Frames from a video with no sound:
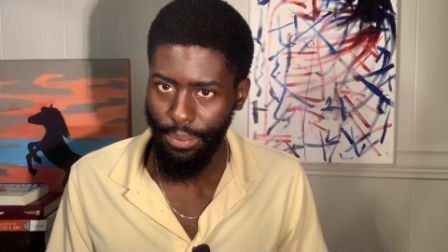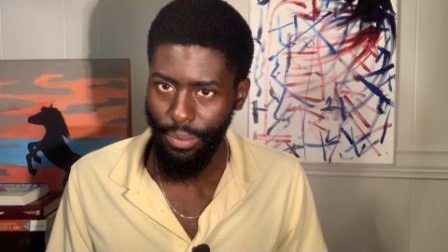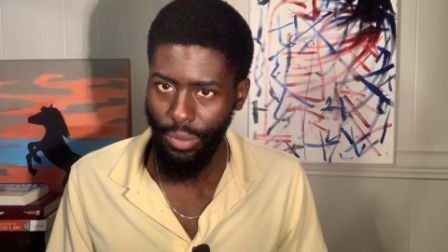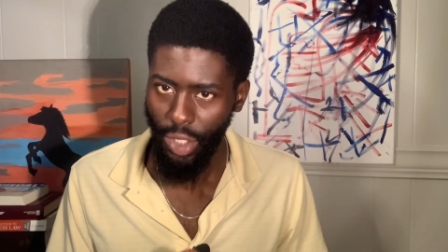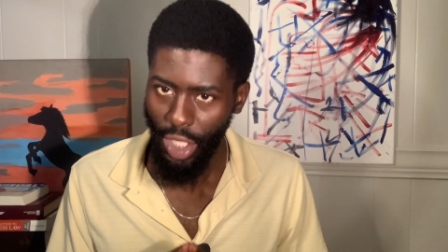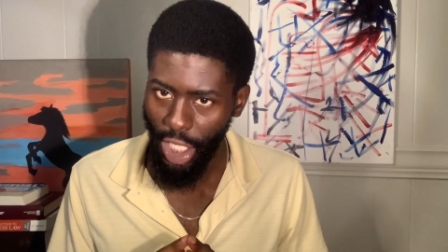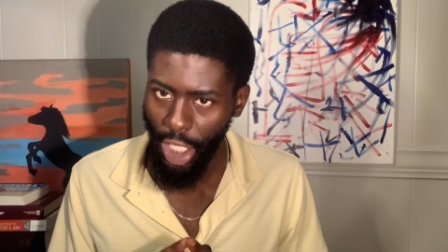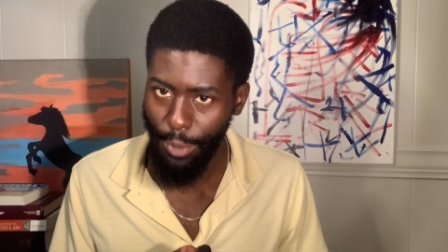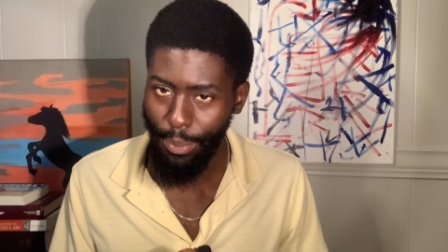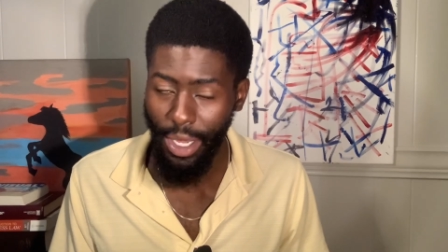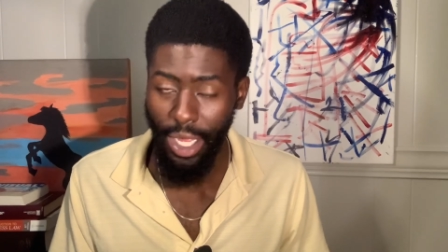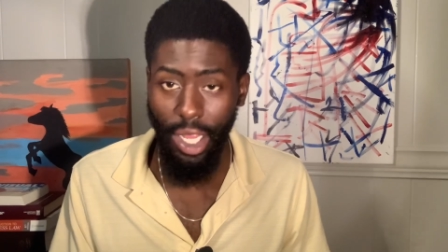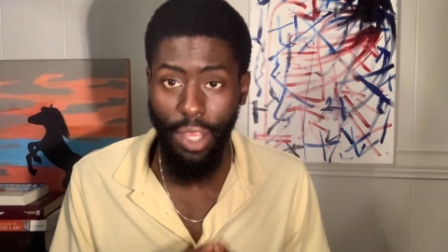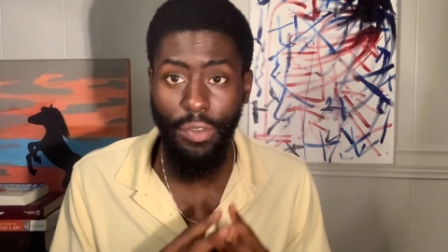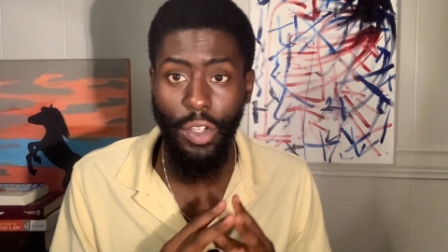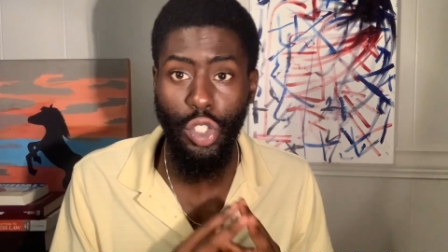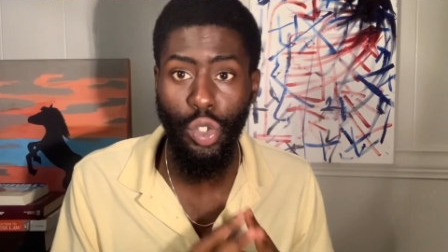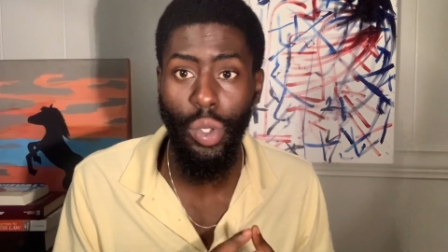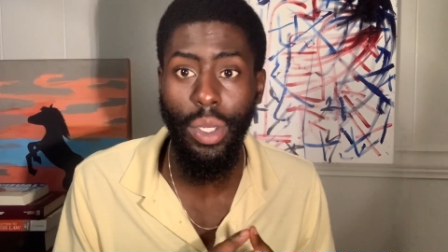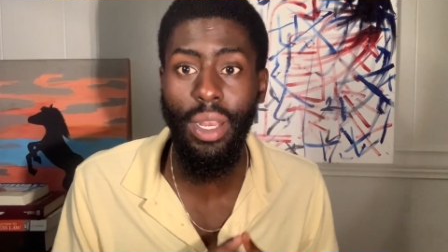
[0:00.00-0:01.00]
Think about it. If
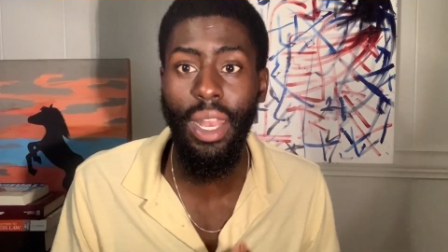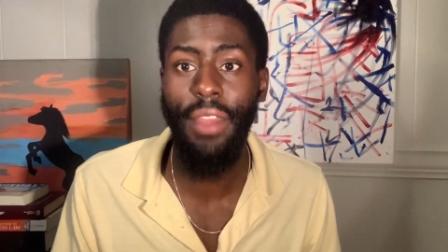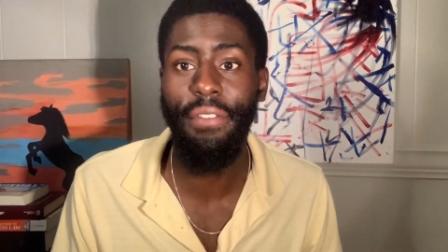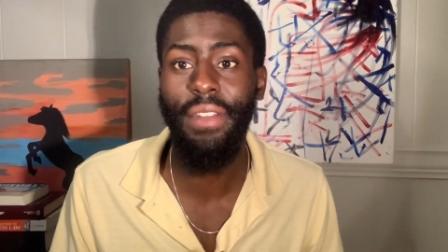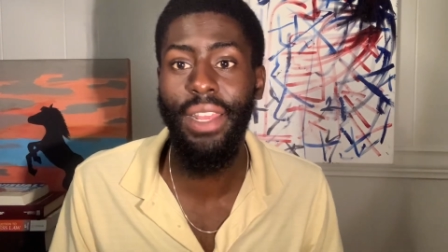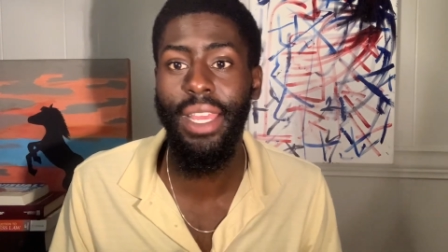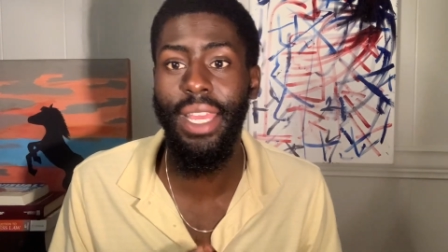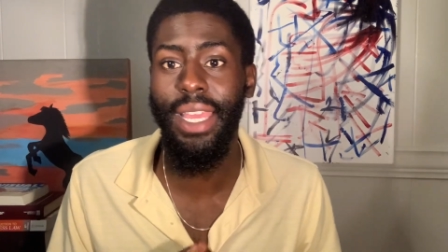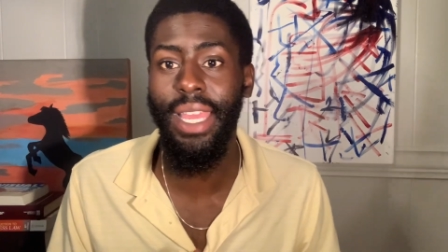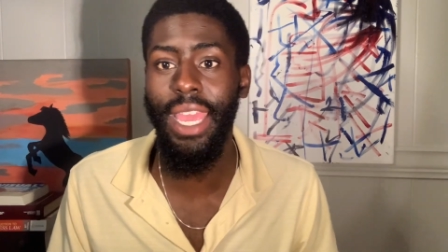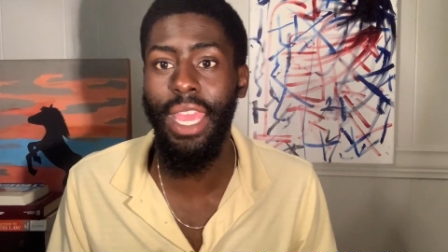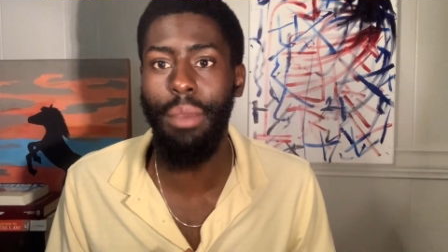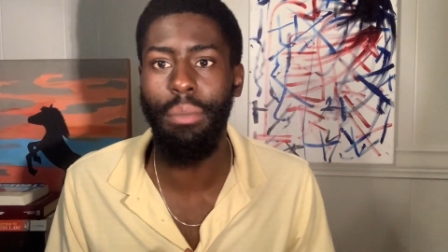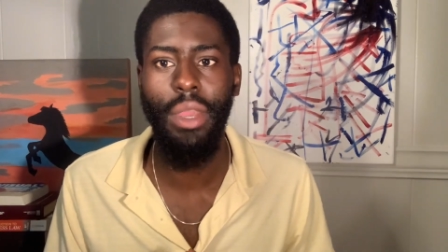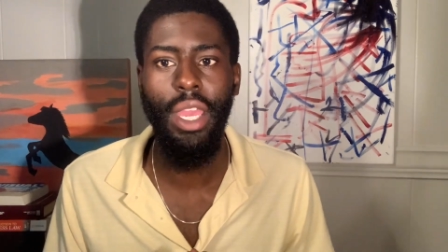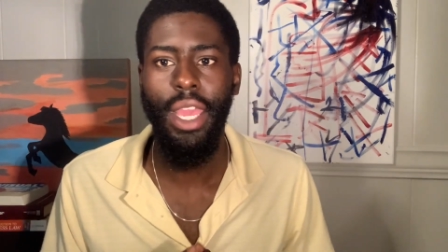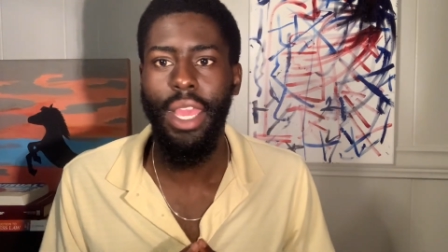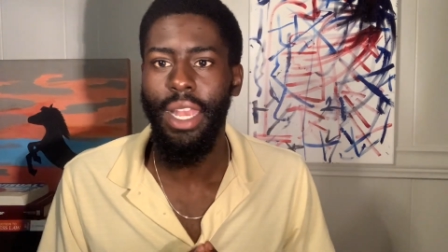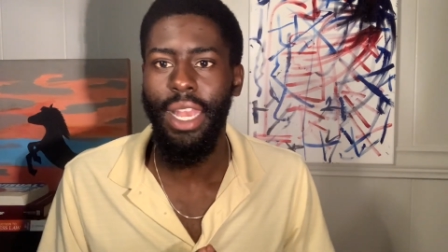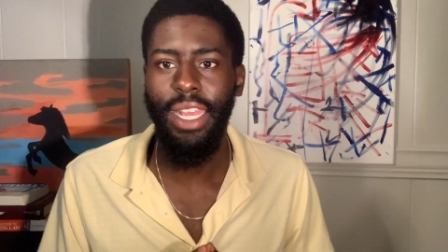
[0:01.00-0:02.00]
you treat life like a game,
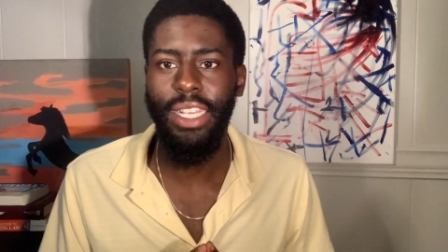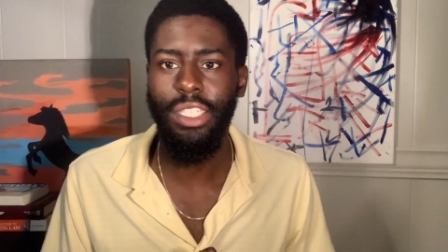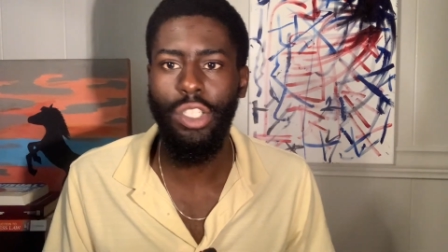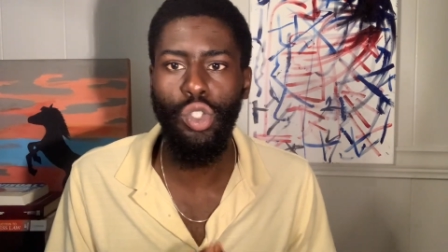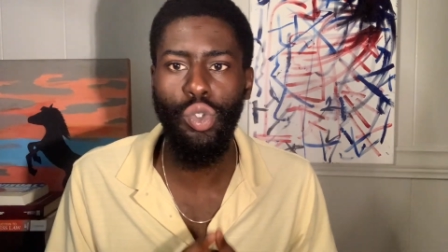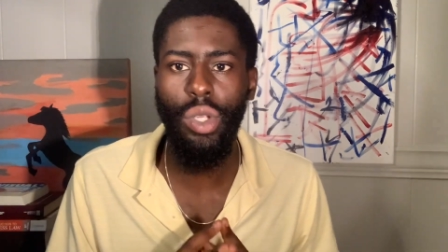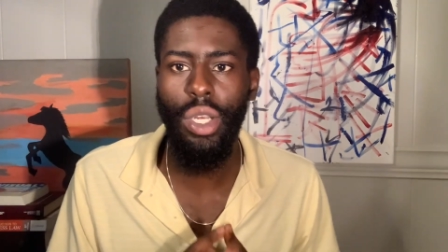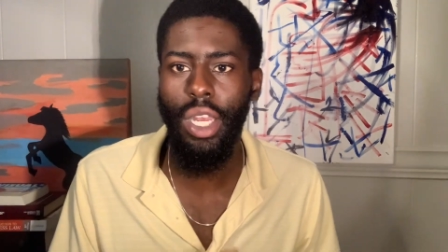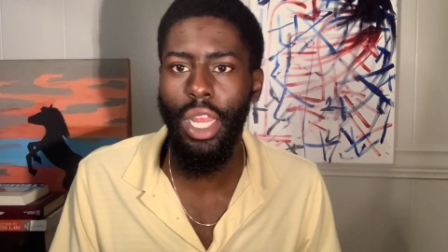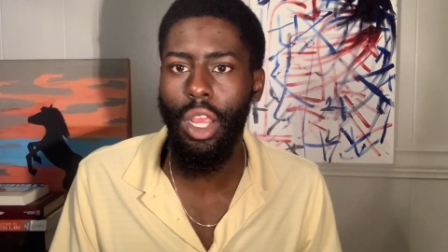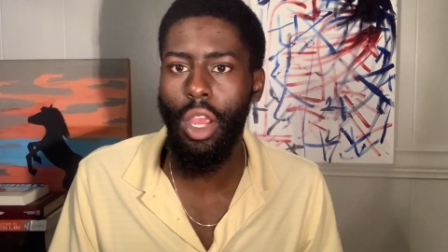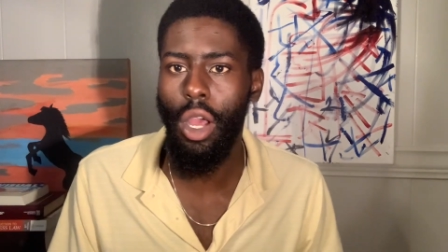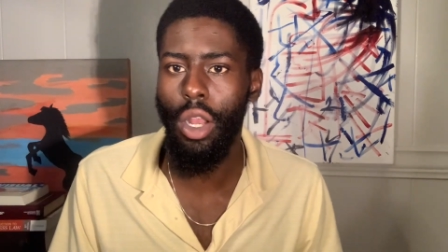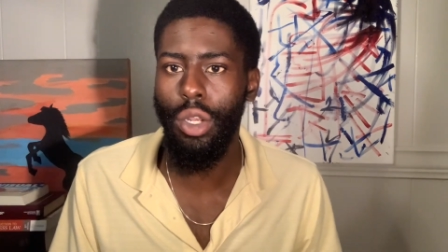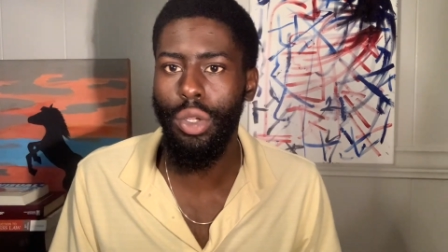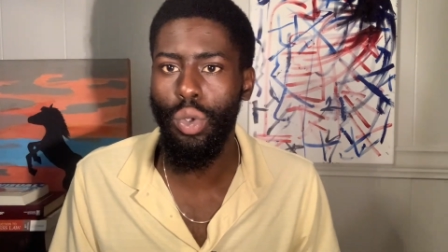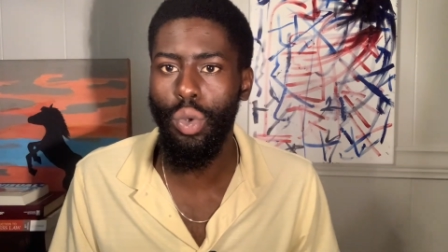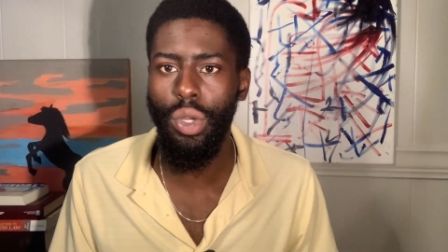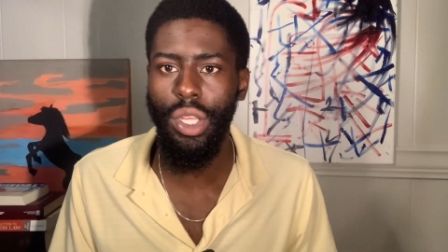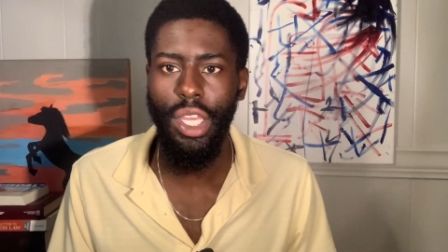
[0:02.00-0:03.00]
like I said, treat it like Call
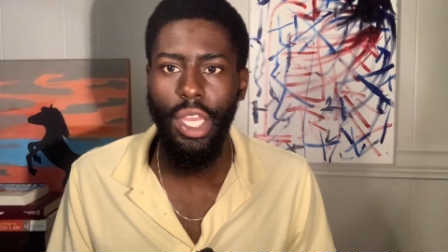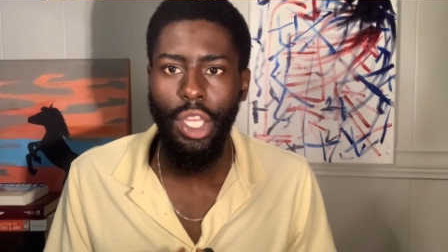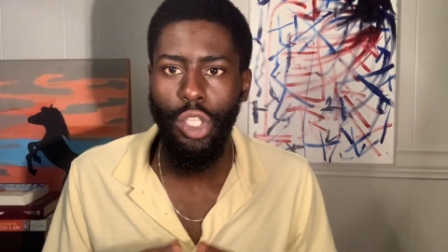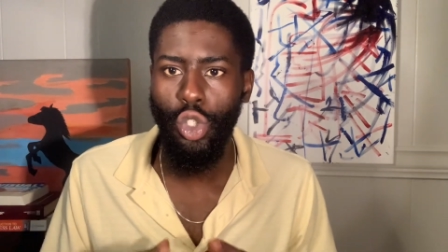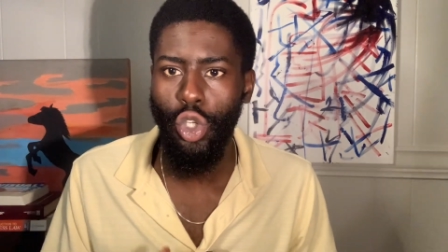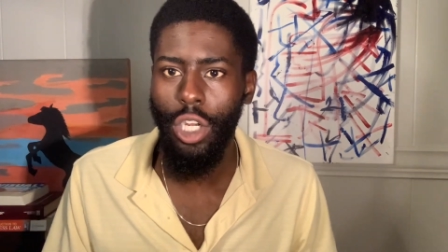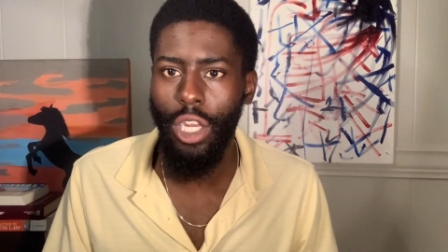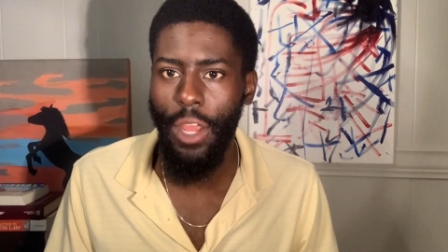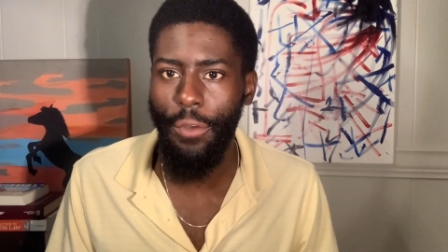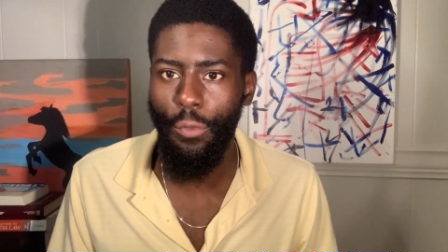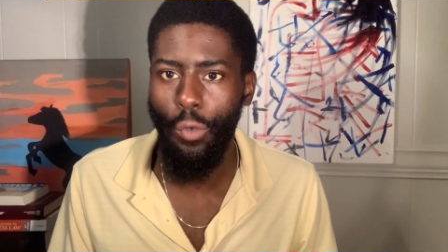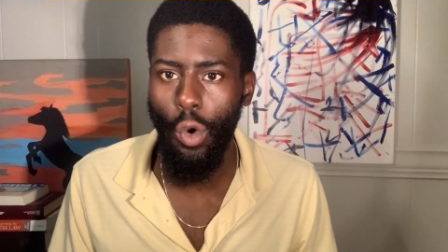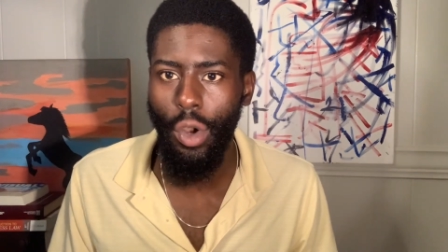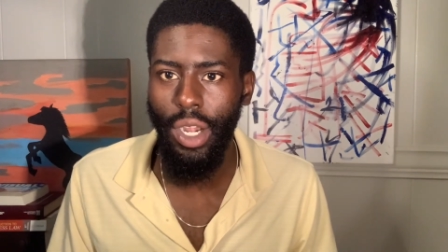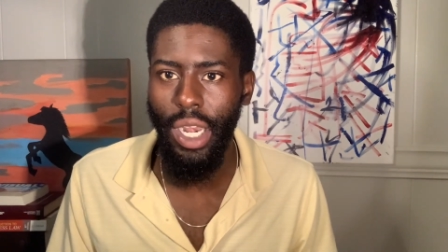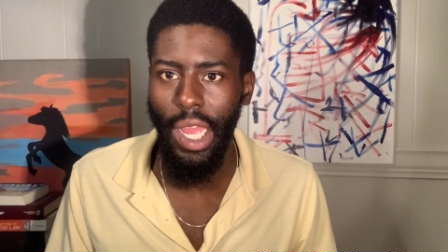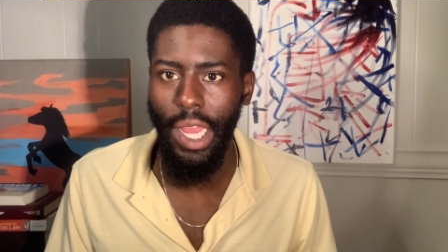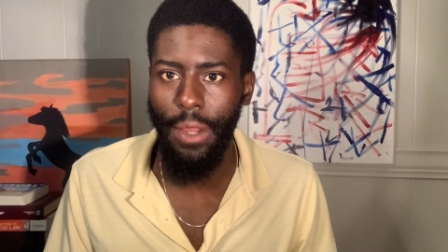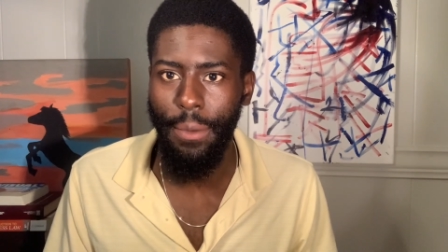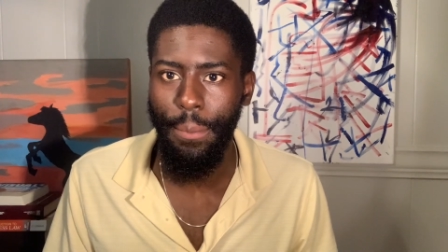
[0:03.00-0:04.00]
of Duty, treat it like
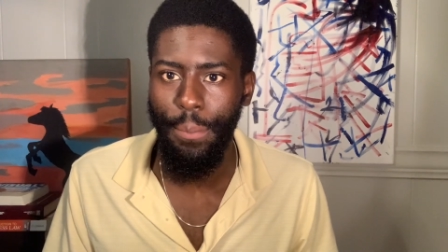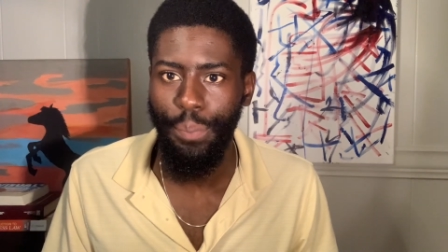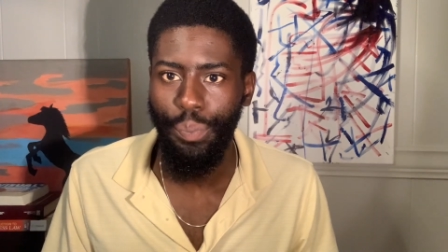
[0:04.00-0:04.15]
Fortnite.